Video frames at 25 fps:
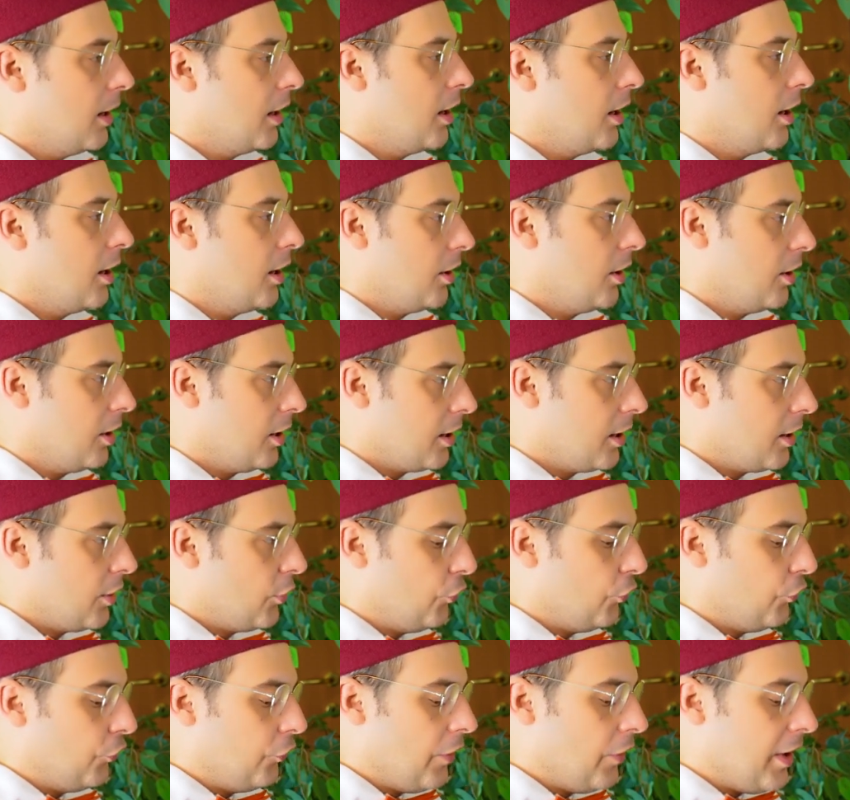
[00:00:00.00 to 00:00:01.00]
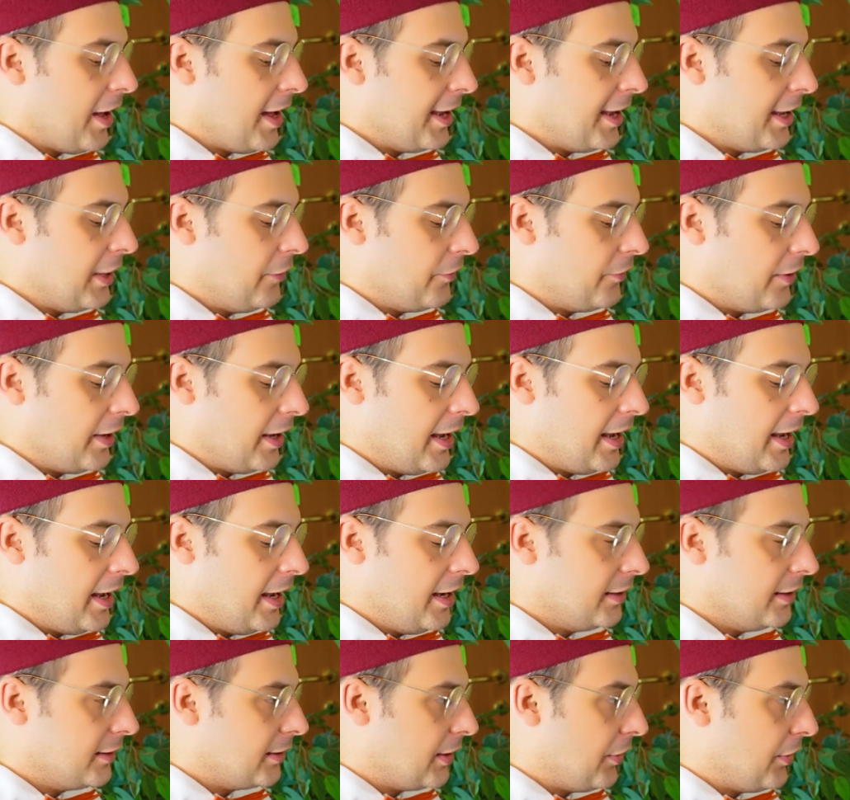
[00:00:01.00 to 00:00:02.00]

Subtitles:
5 8